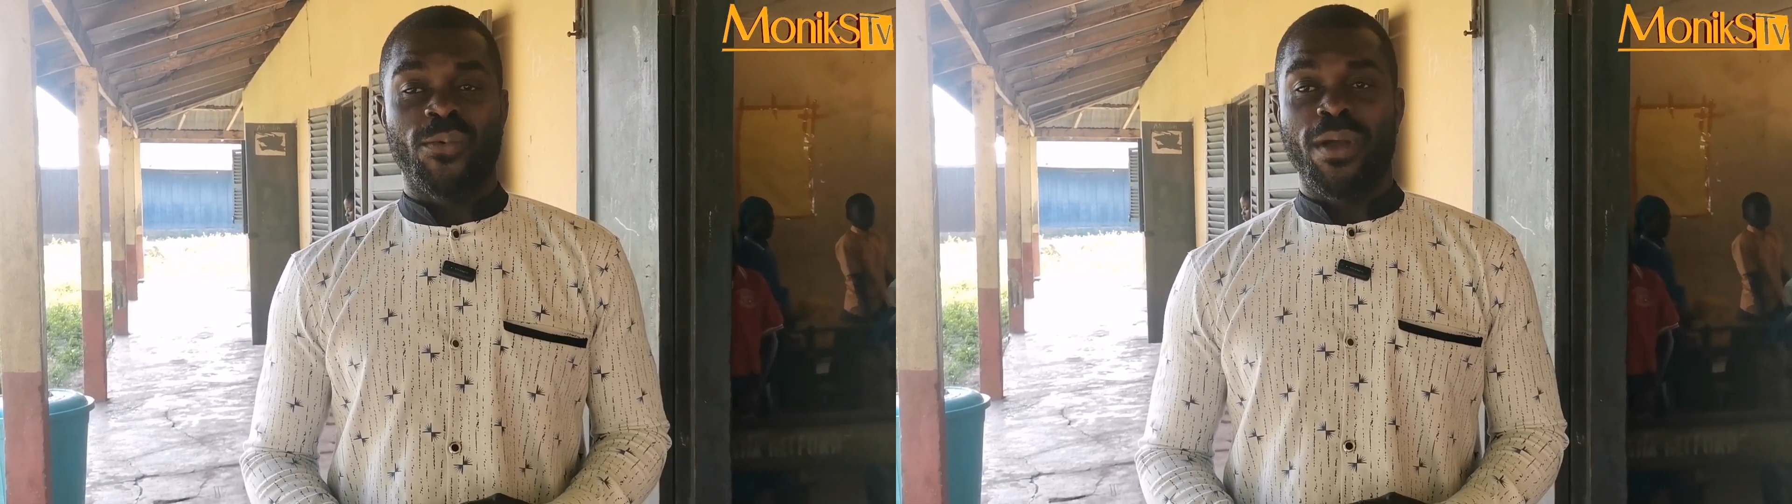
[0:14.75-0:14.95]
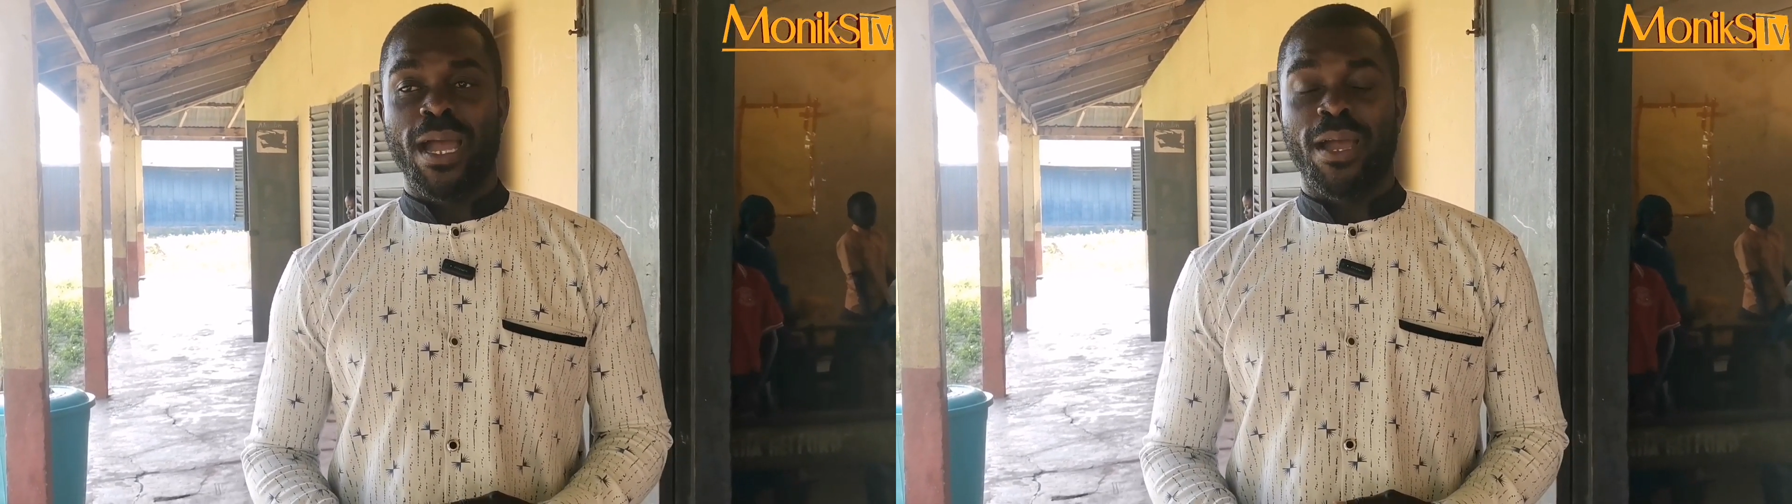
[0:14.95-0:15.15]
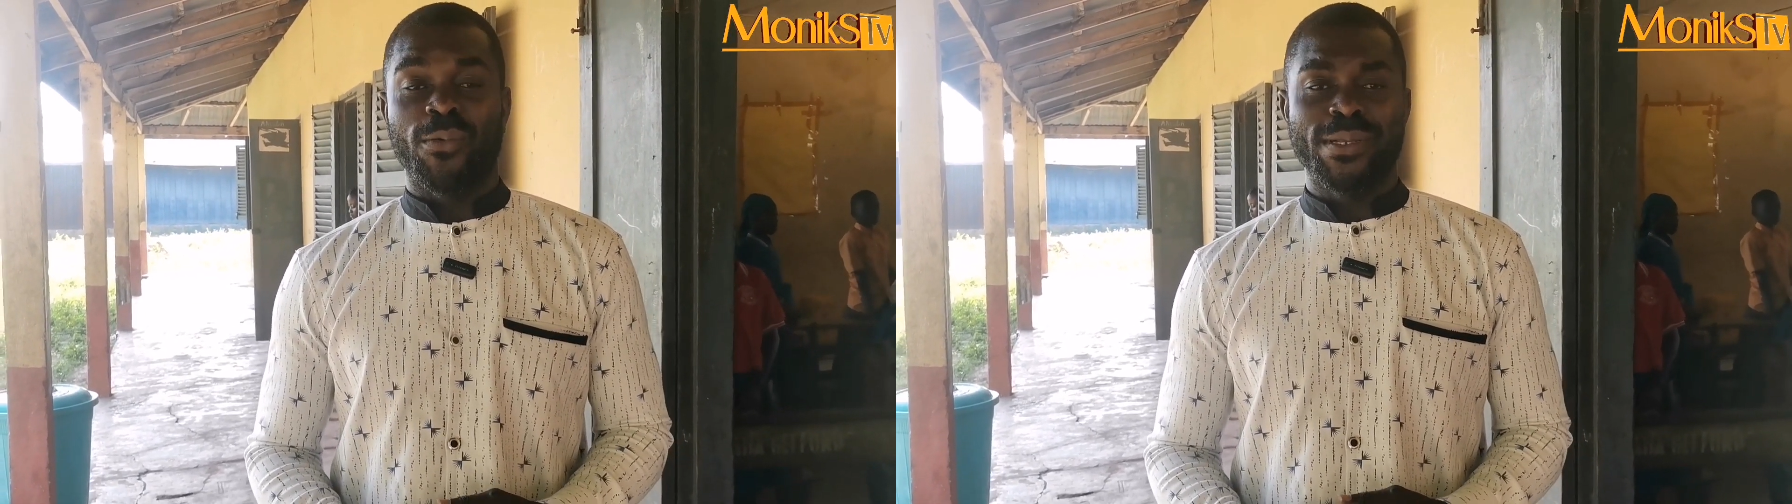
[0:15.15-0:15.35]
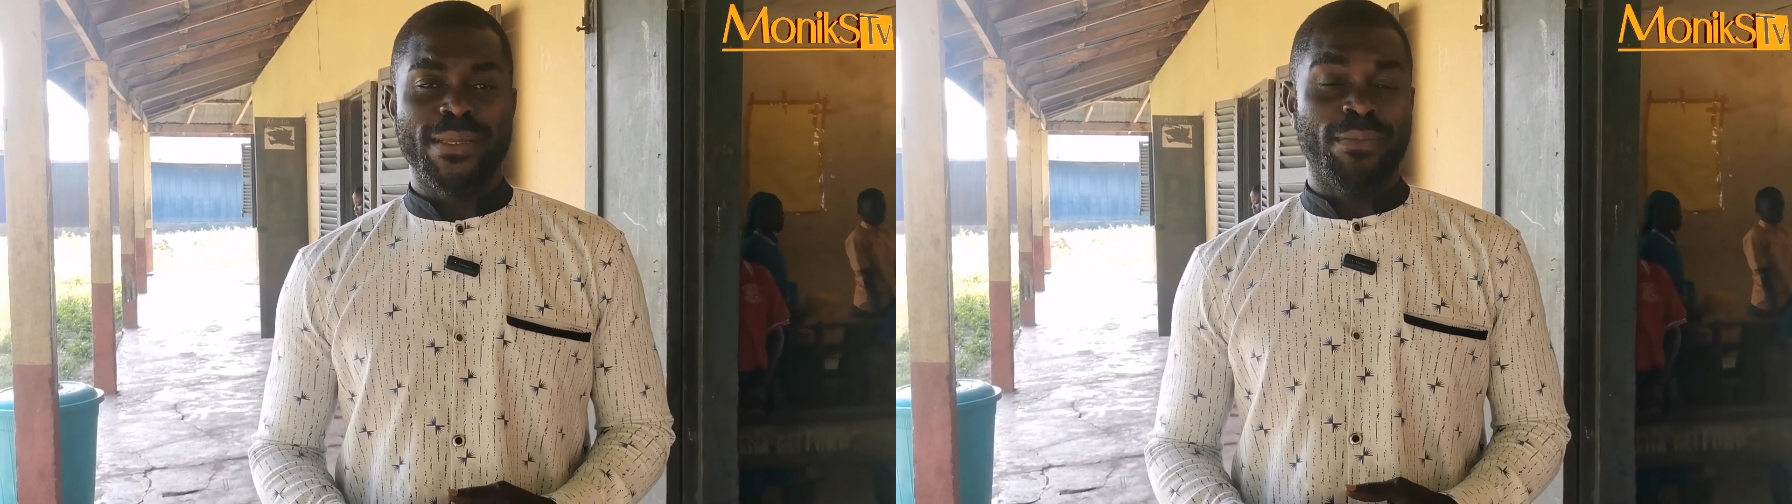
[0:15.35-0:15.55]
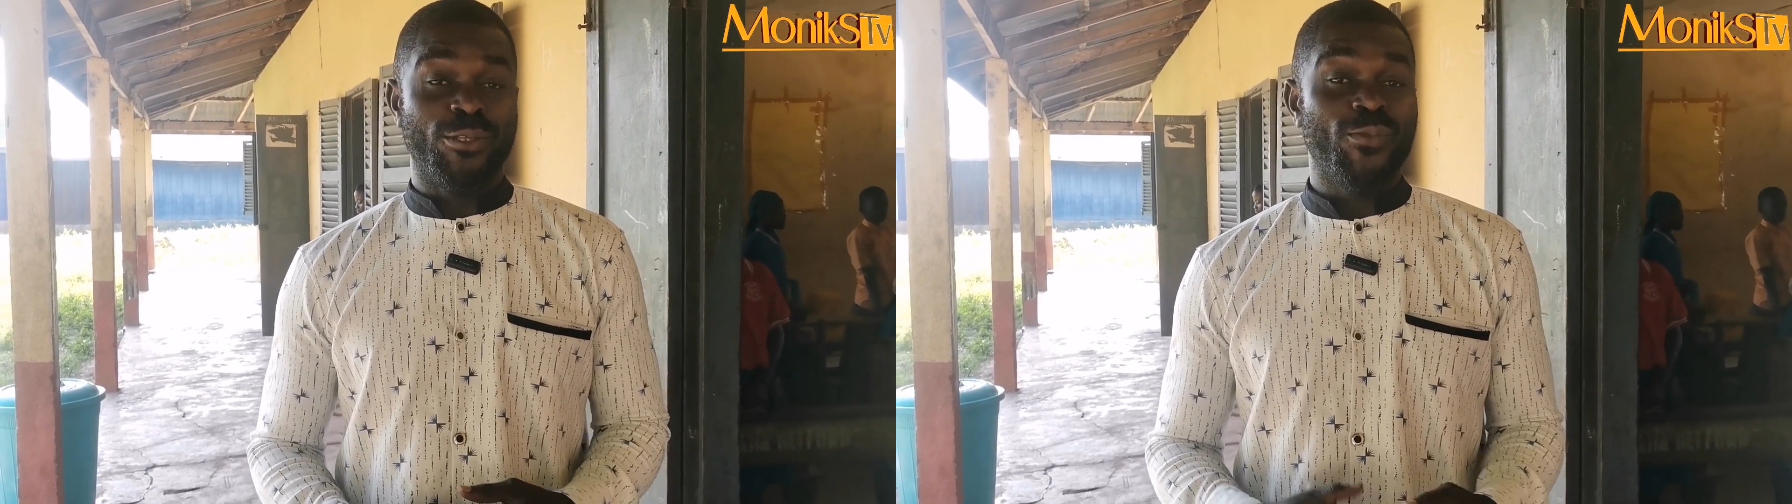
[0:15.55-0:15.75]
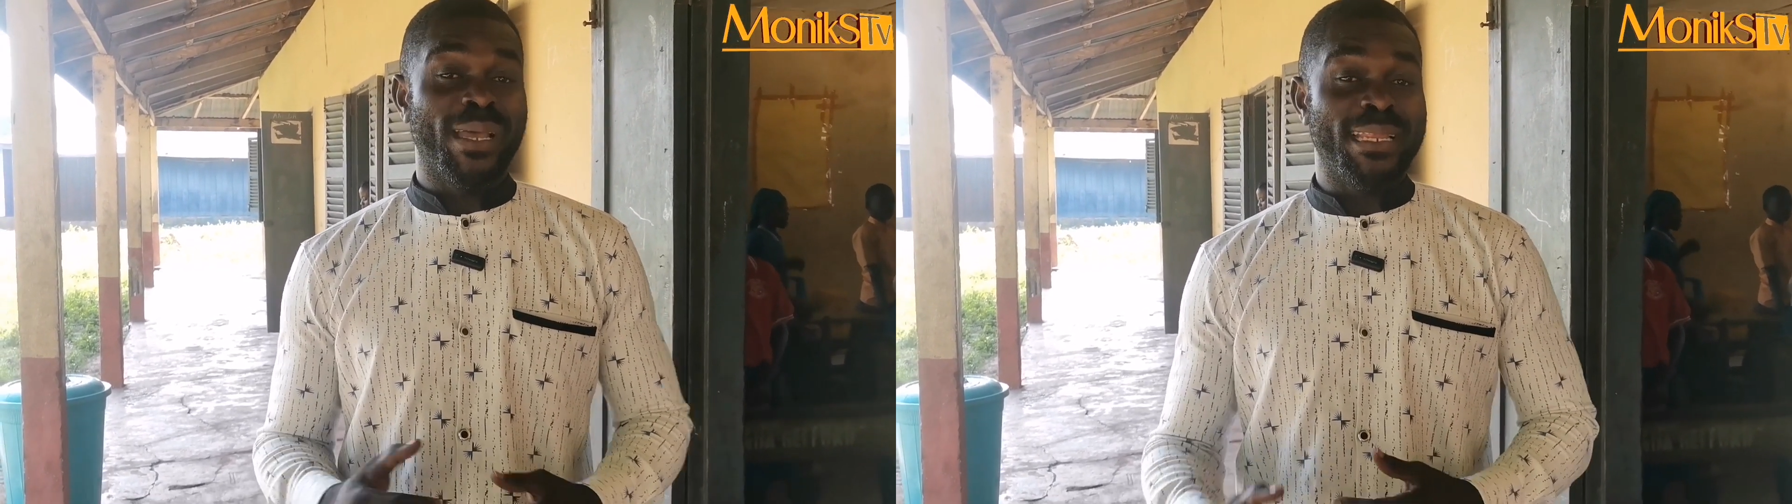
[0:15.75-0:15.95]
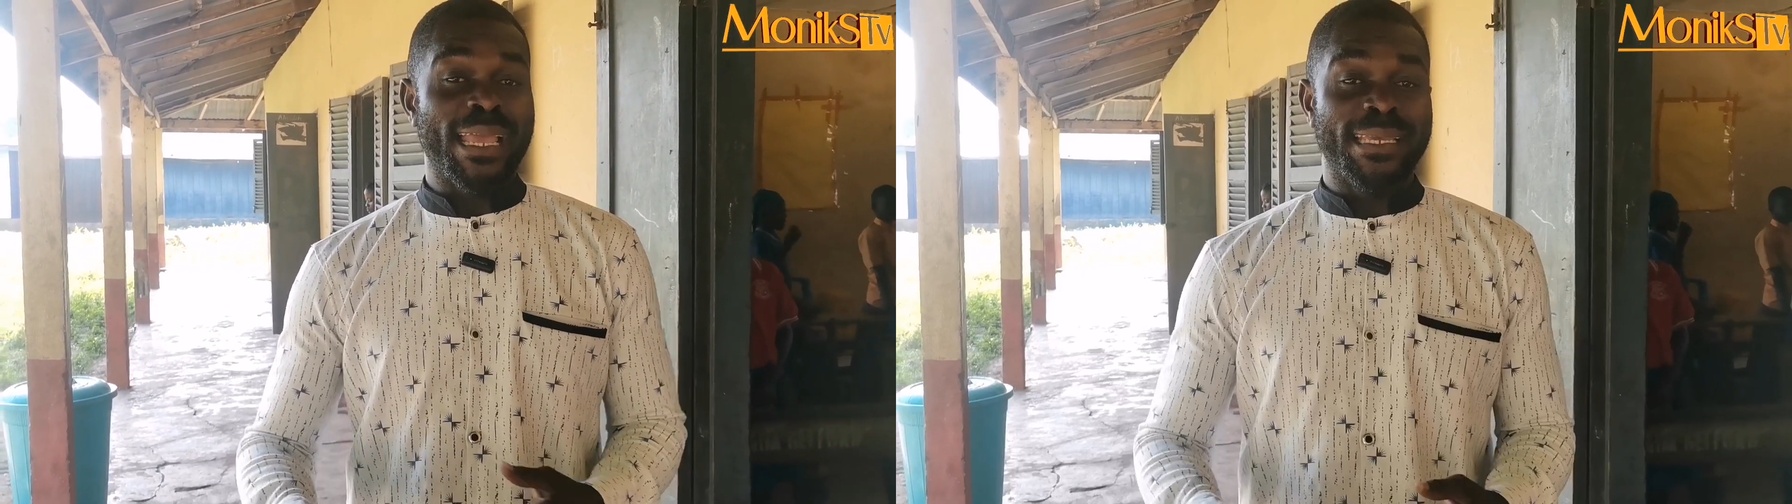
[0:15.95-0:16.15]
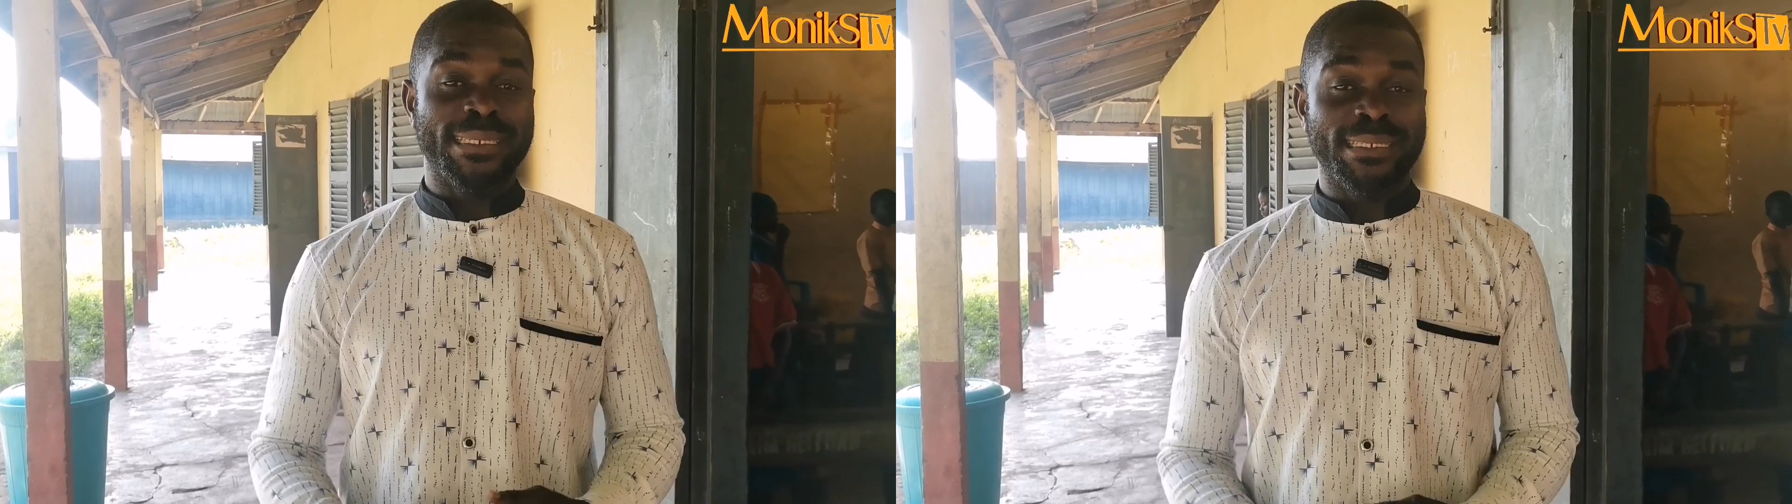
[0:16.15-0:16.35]
while we need to do my
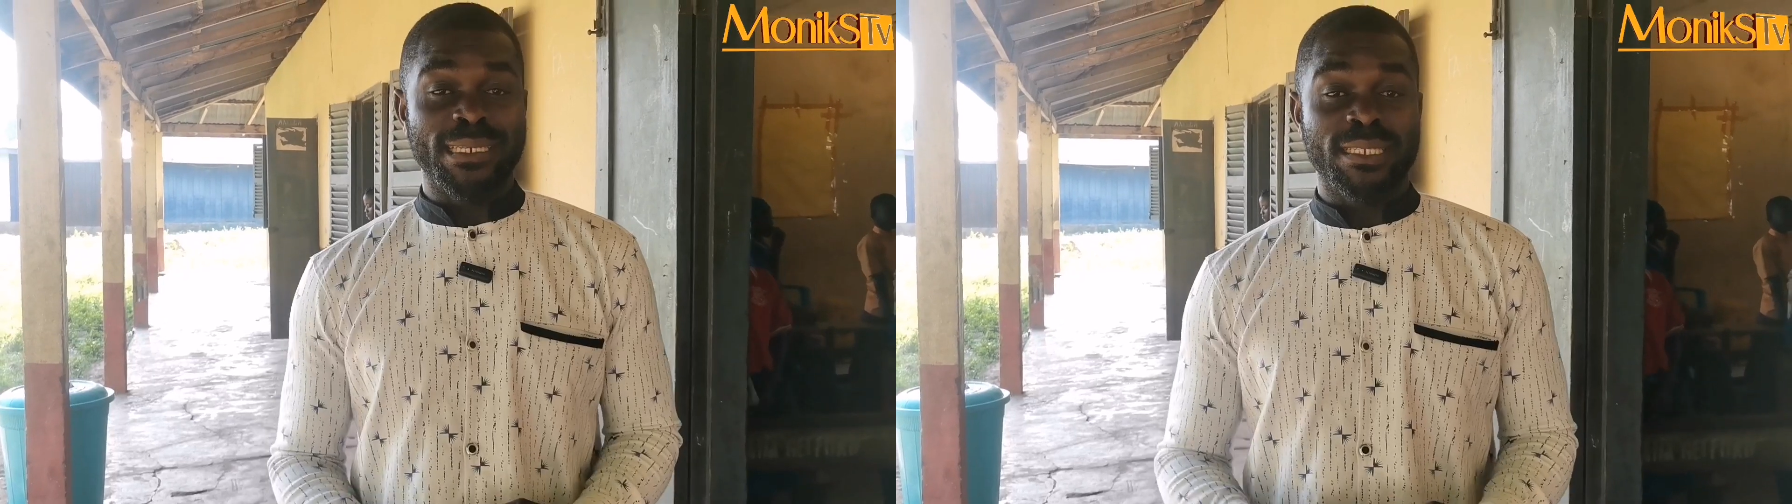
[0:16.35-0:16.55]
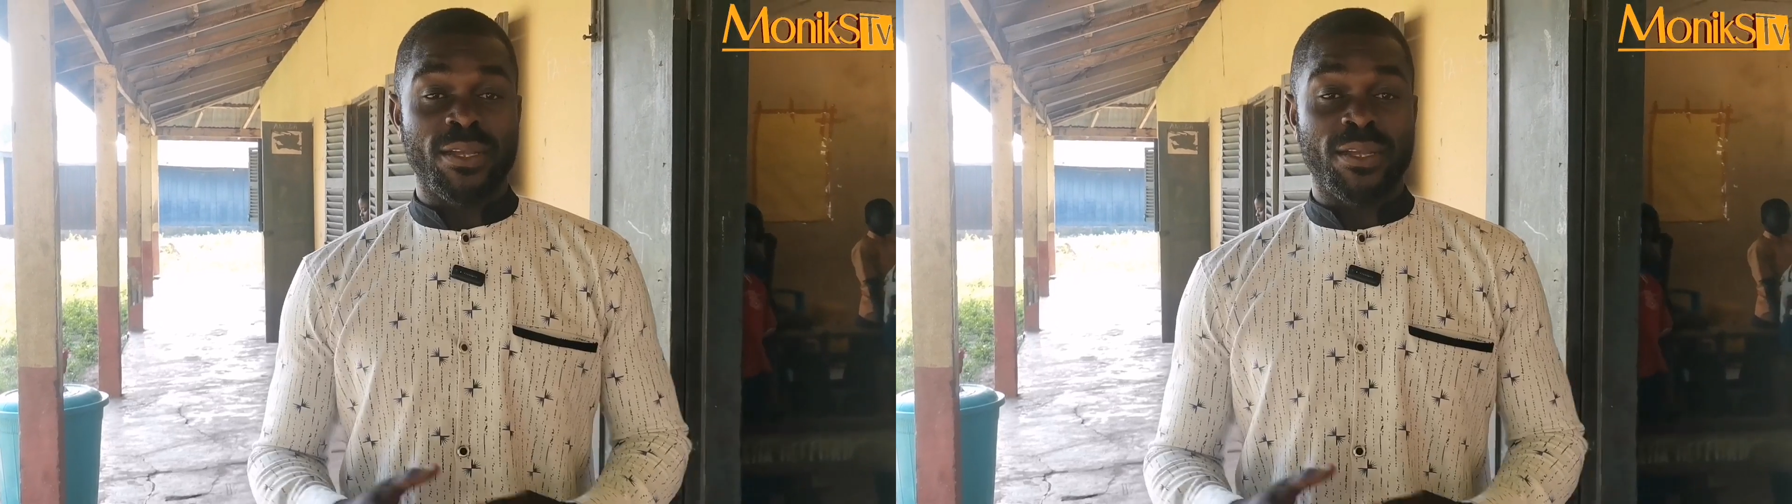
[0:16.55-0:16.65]
DIY